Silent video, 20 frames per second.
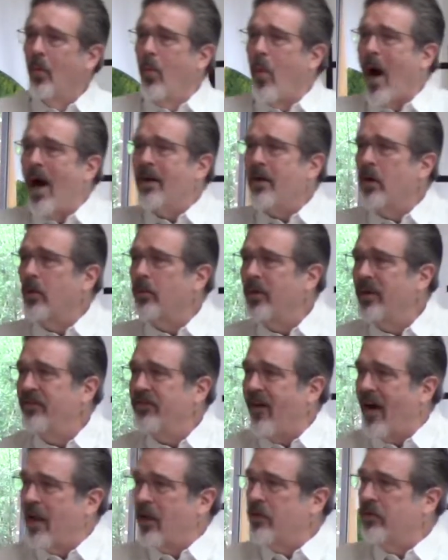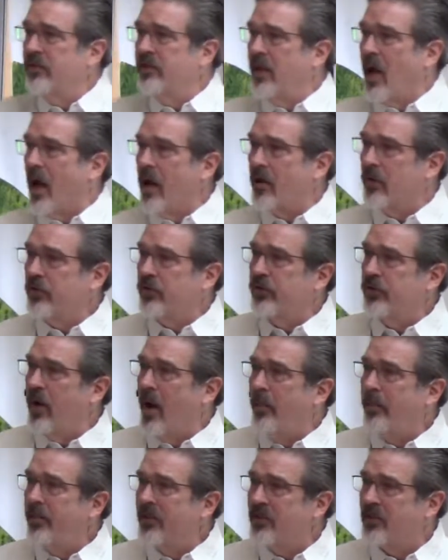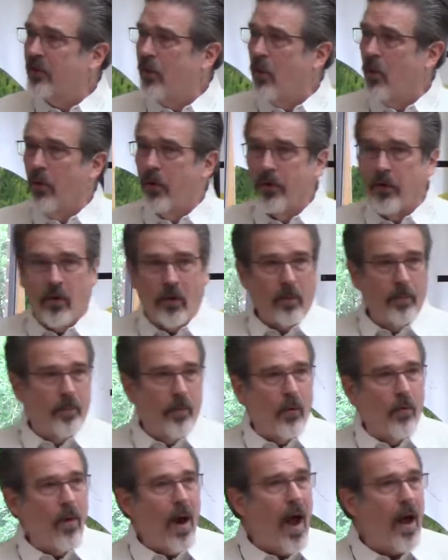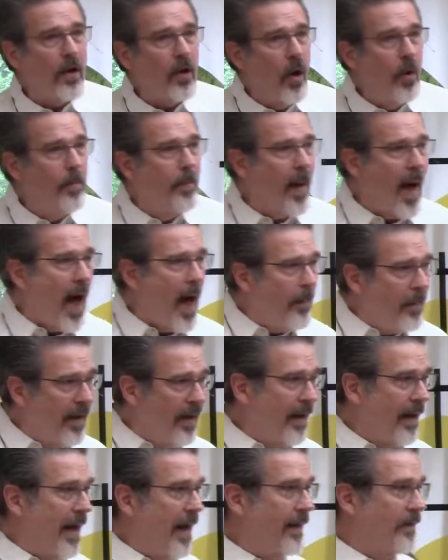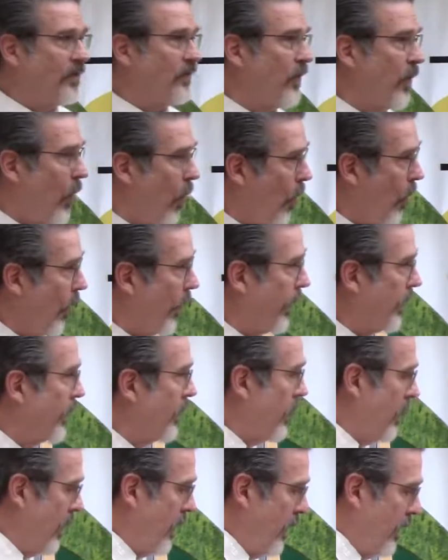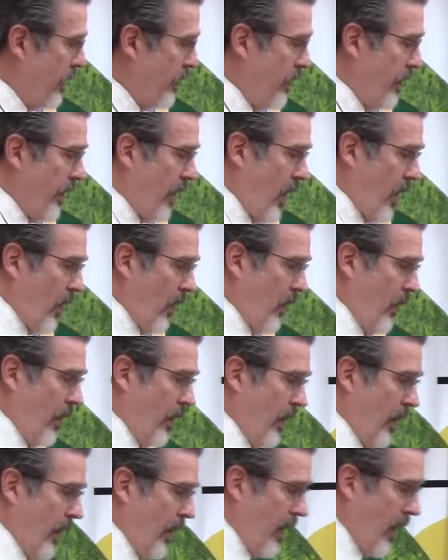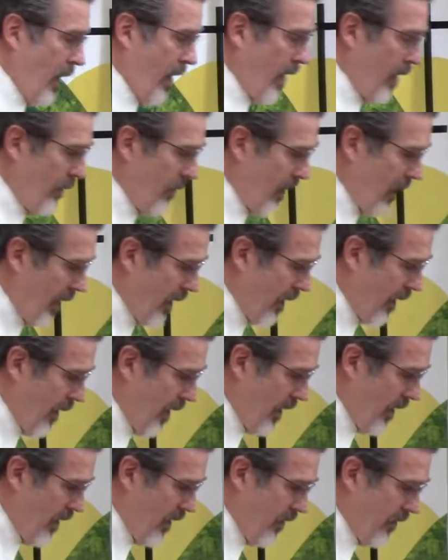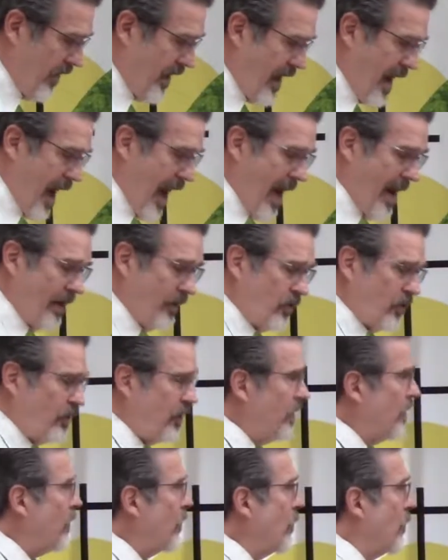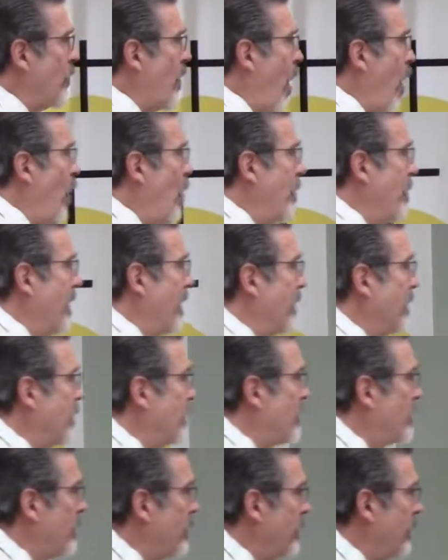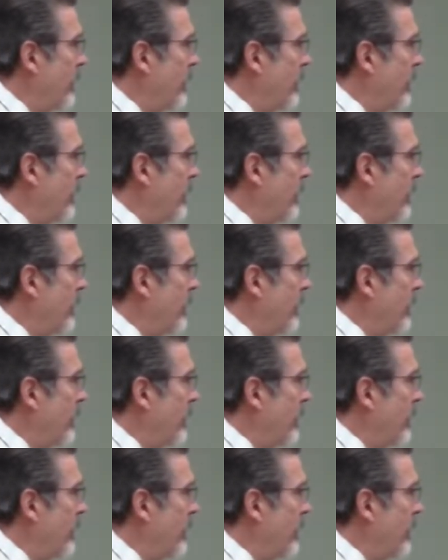why don't we follow Donald Trump as Lord or Barack Obama as Lord? You know? The ancient Romans